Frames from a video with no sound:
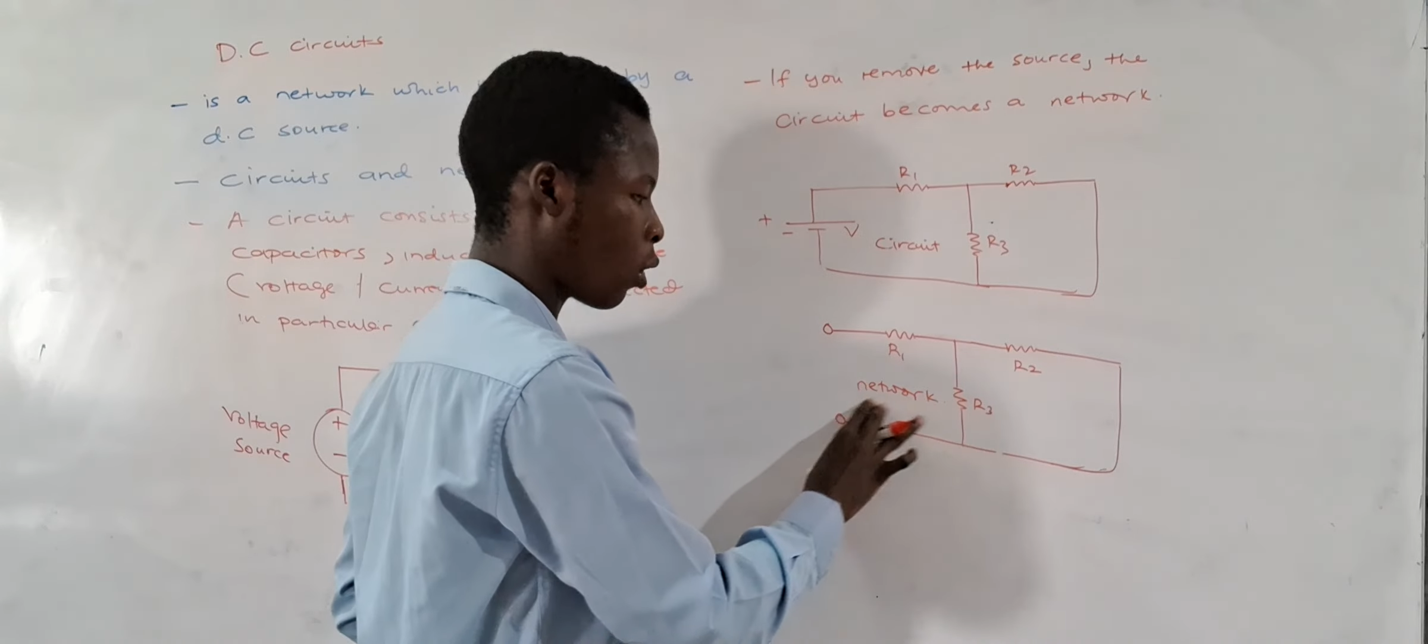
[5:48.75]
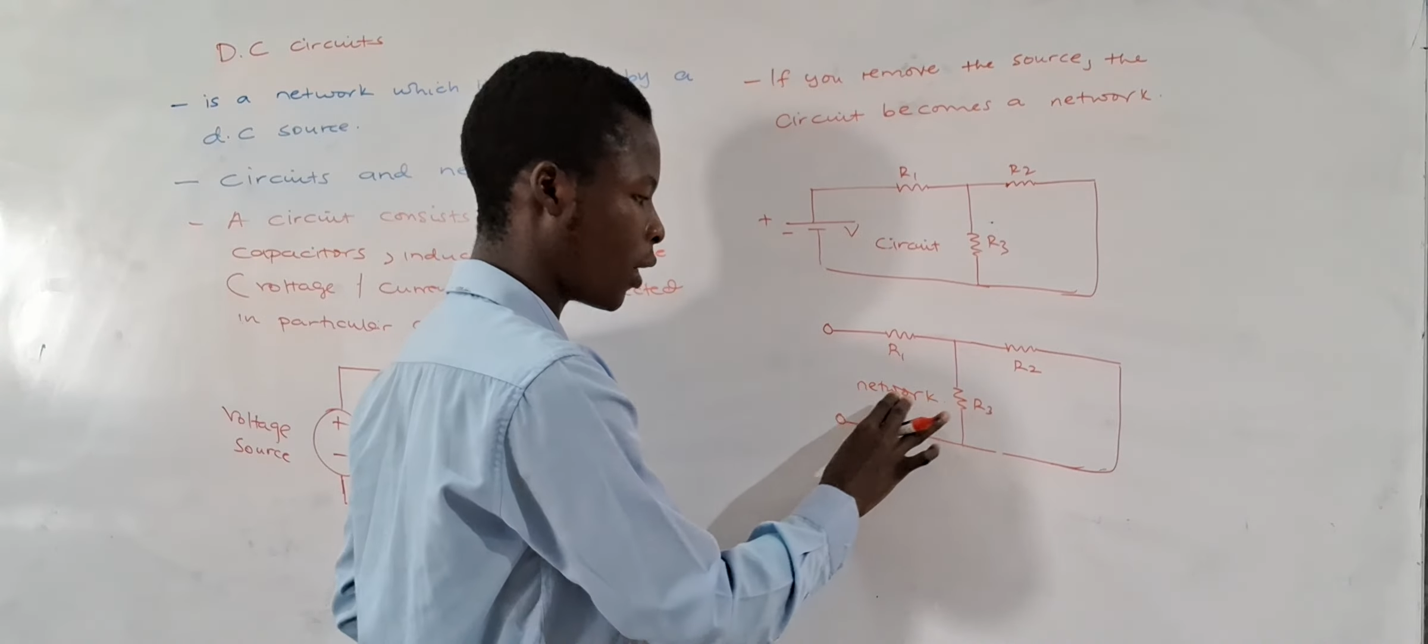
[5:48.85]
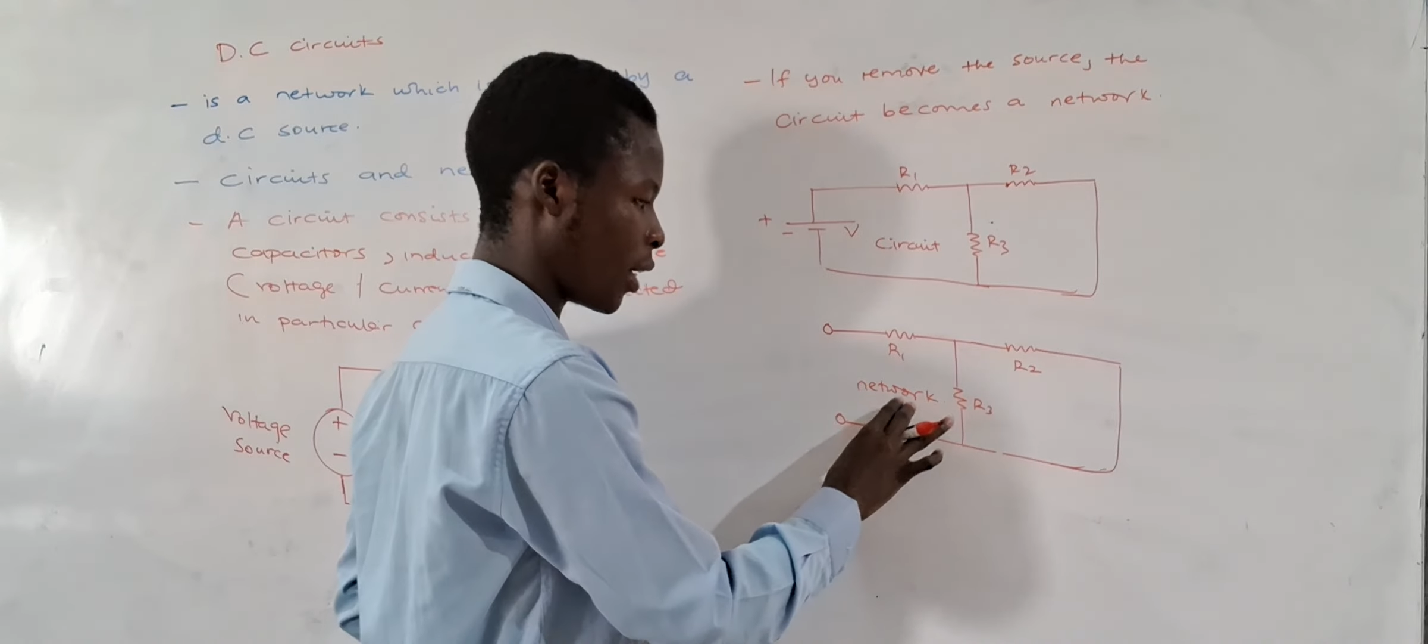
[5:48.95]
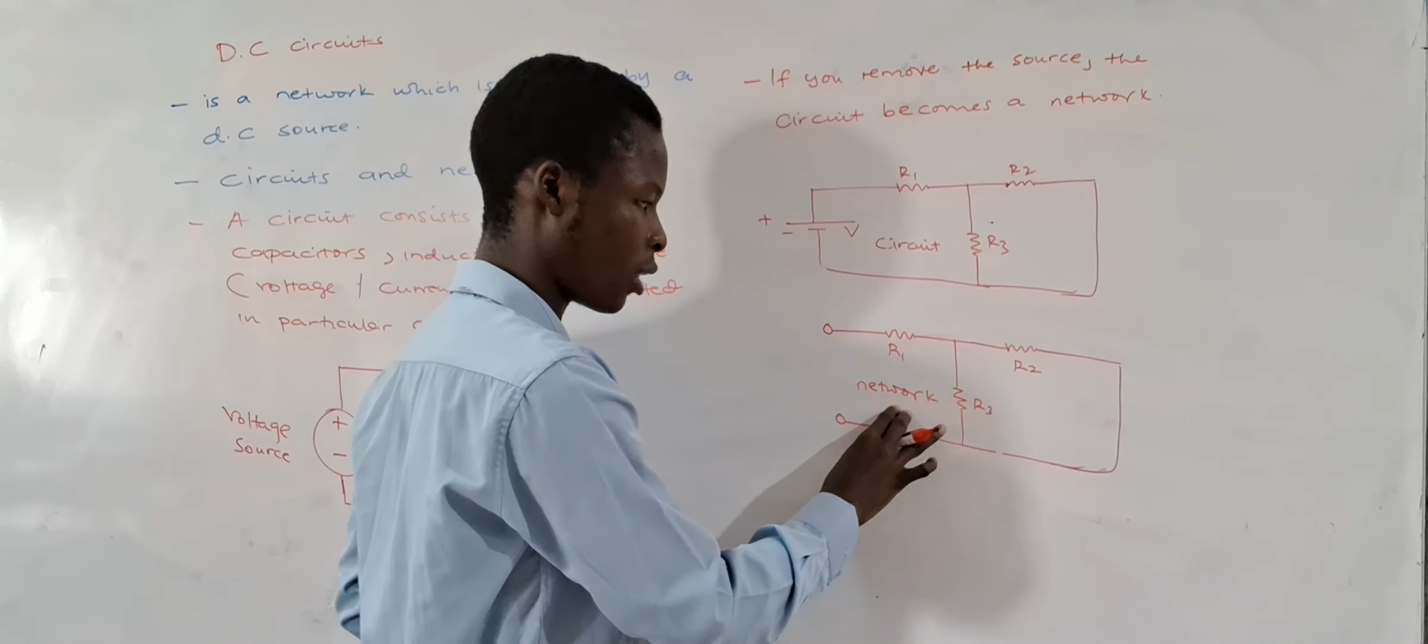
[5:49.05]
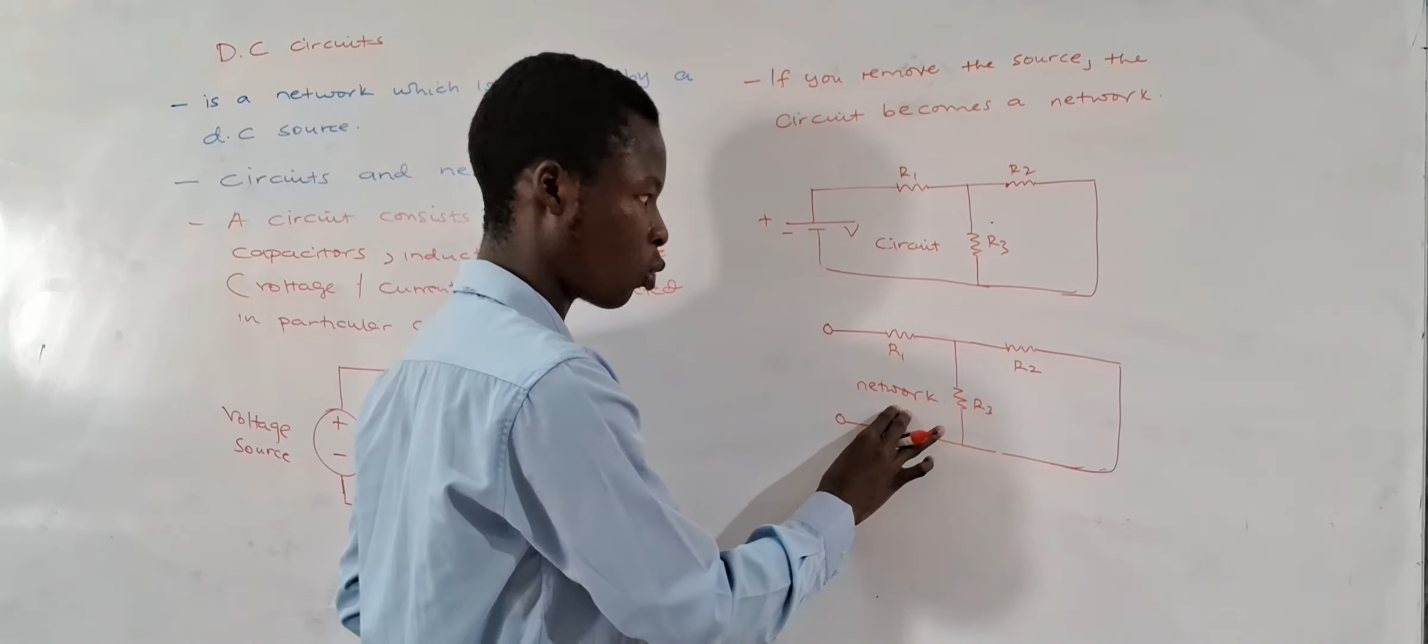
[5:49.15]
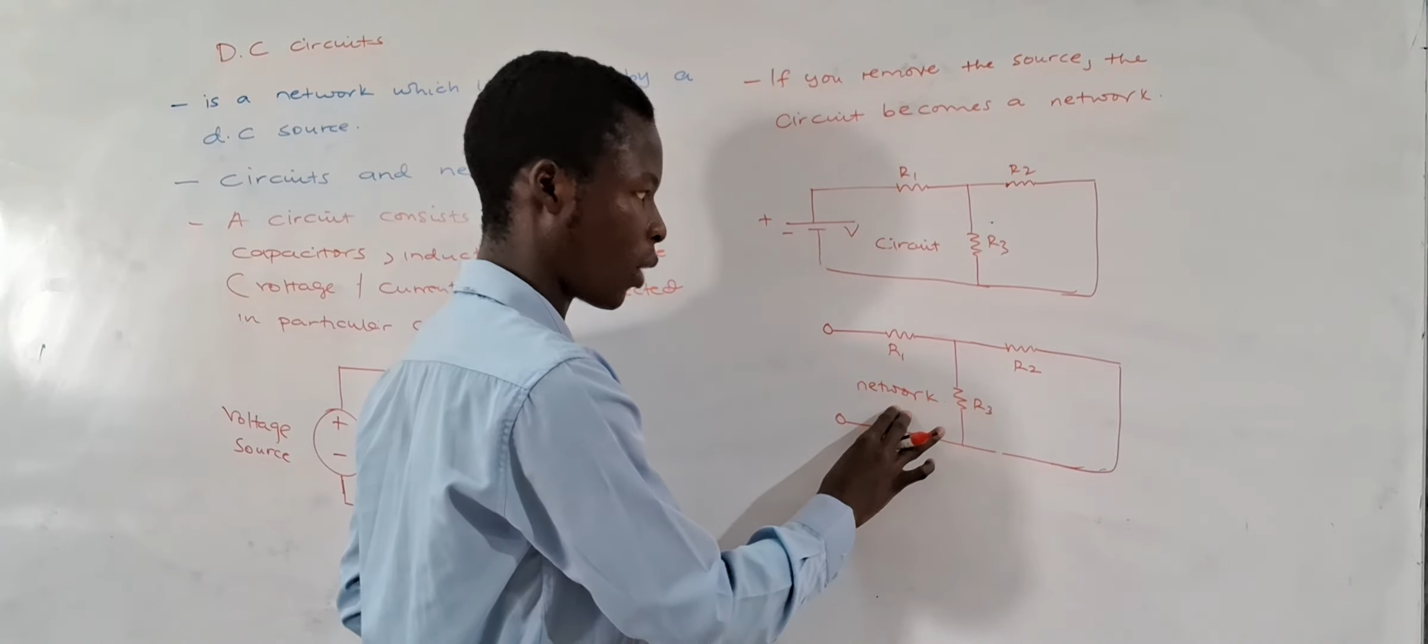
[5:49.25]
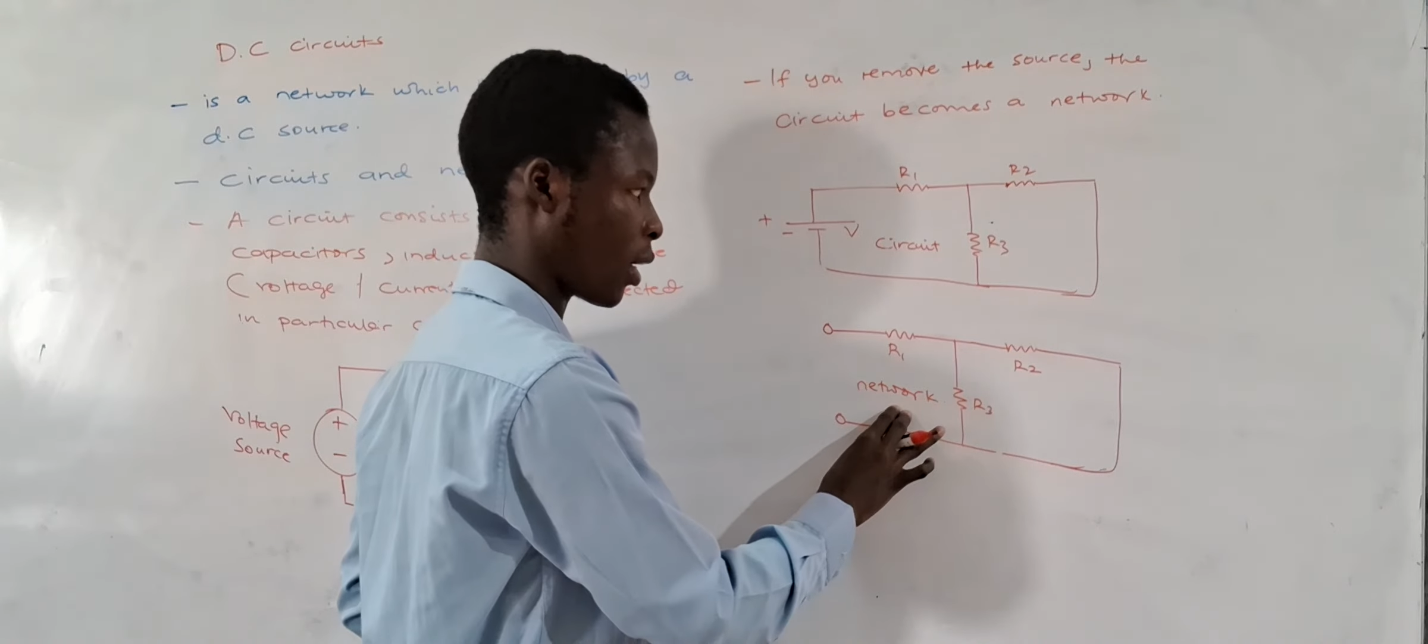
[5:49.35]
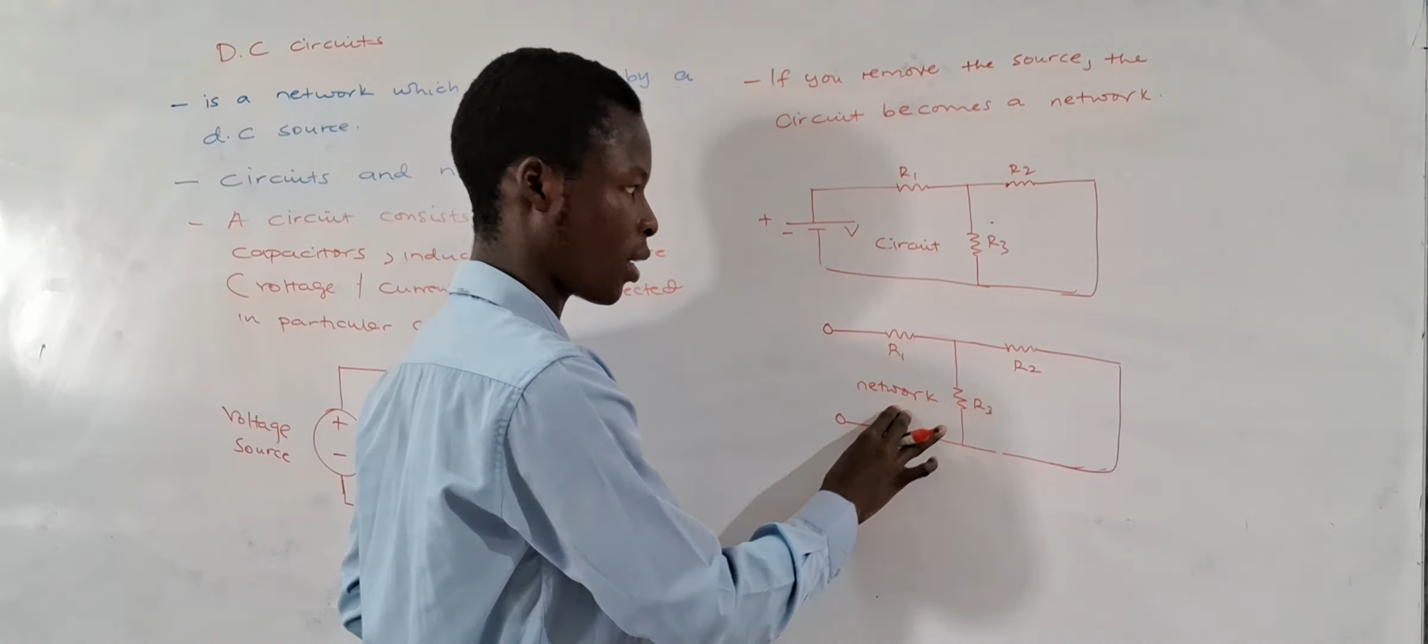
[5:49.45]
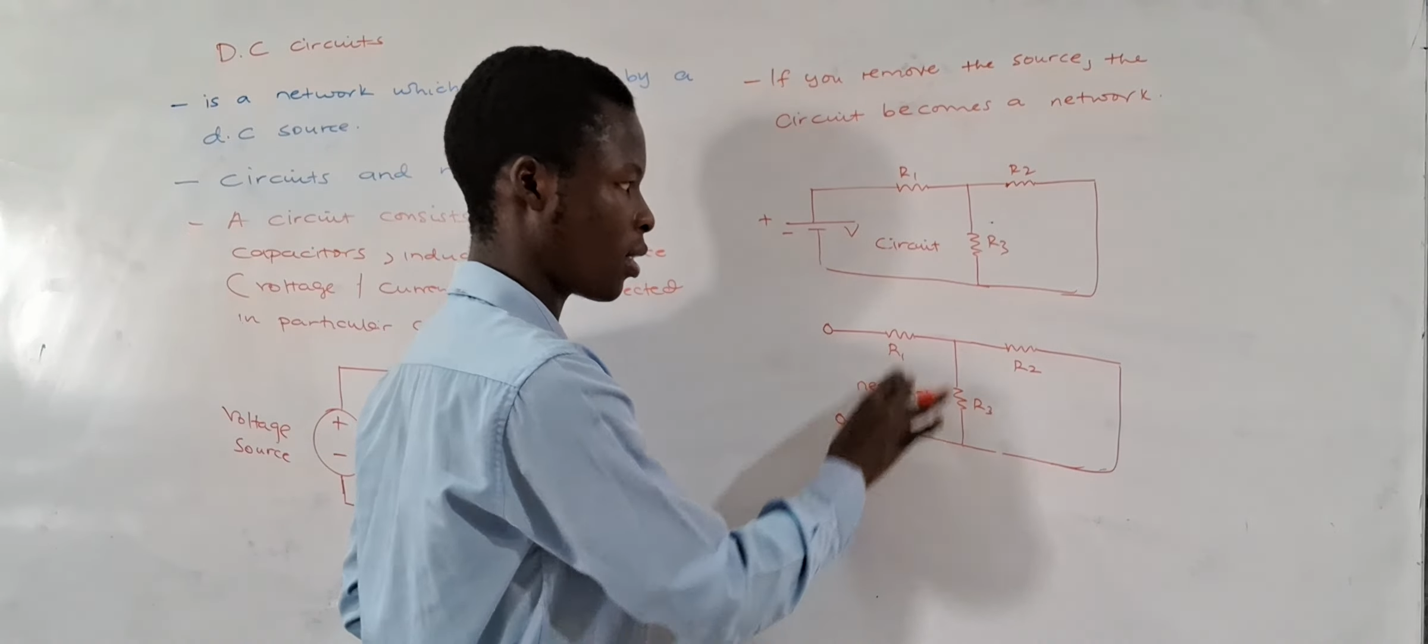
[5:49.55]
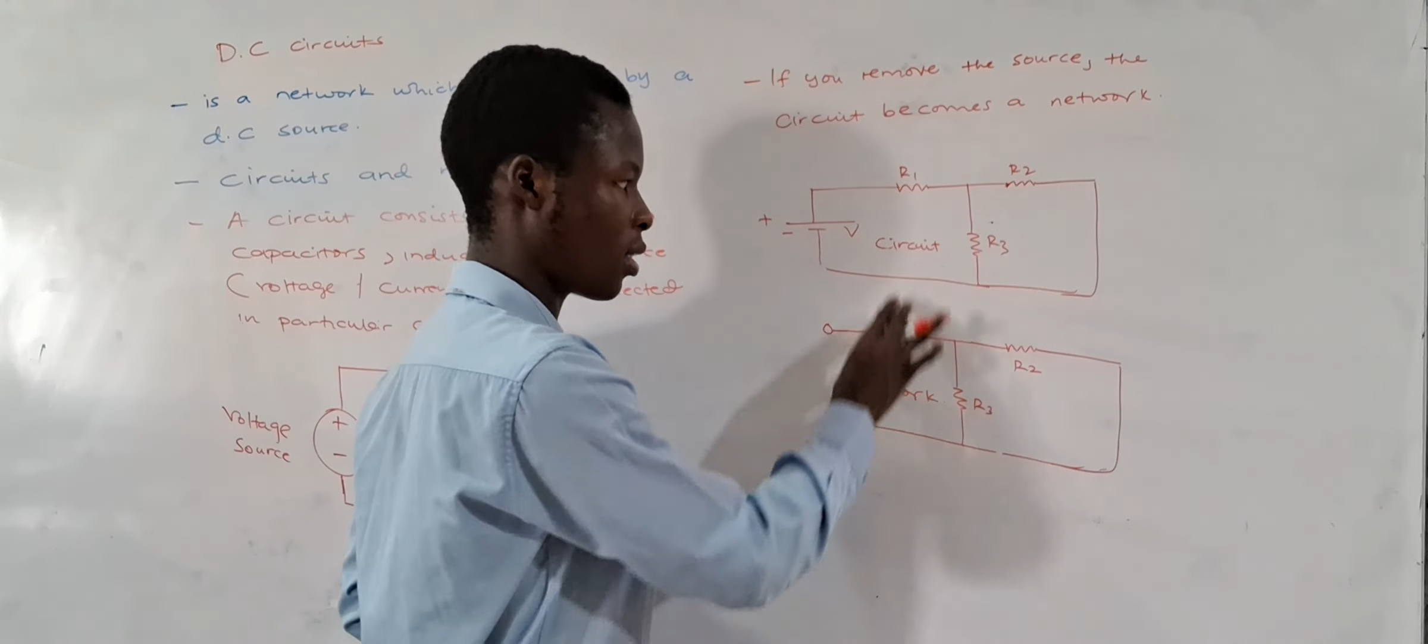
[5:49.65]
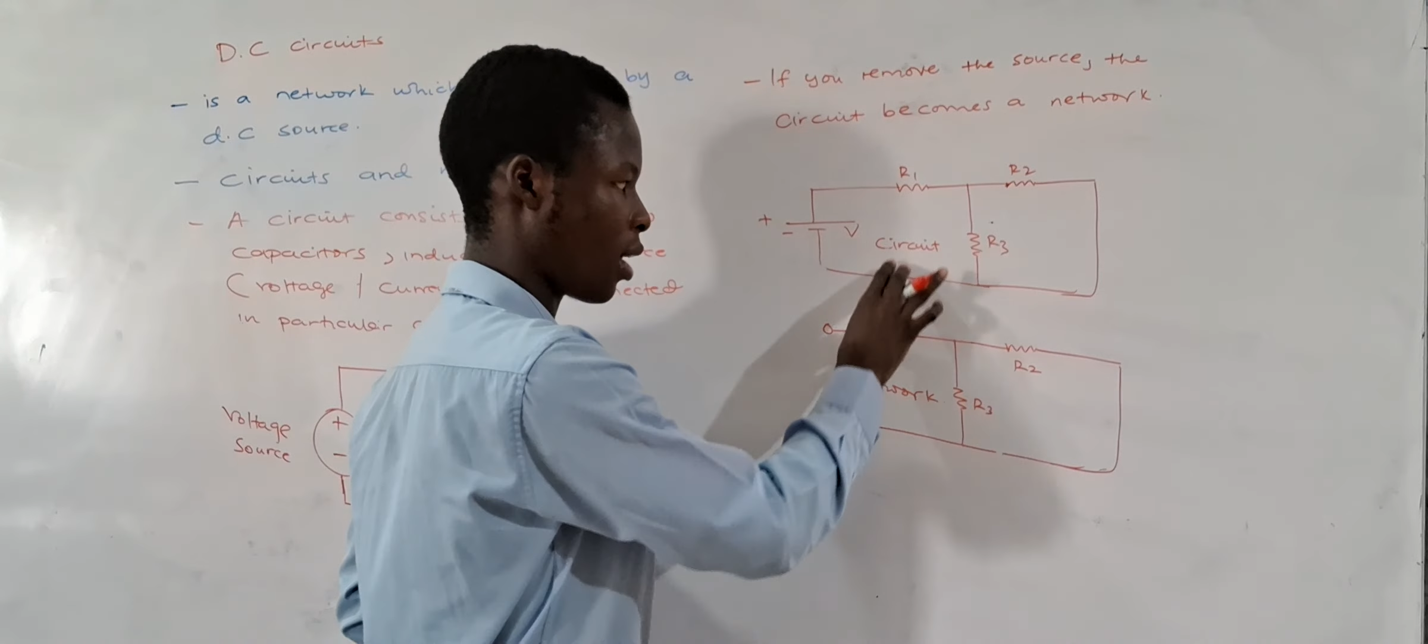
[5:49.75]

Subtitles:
networks